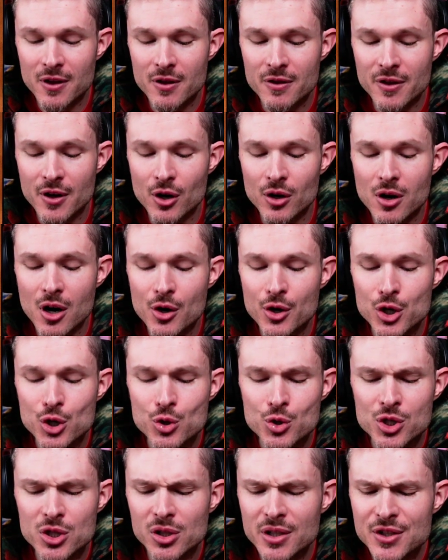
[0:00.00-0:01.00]
there are
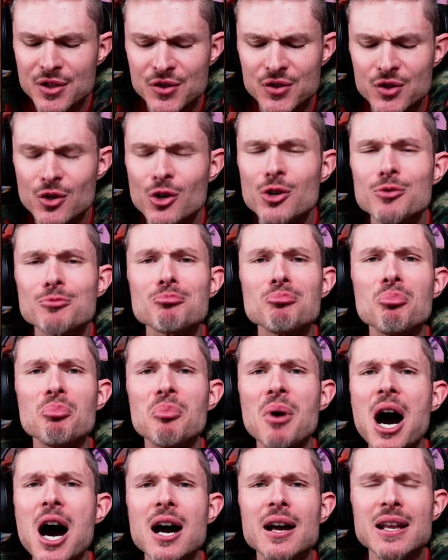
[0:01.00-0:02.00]
usually certain
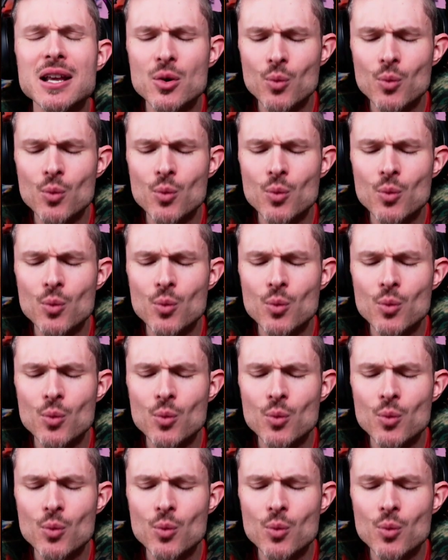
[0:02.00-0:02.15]
body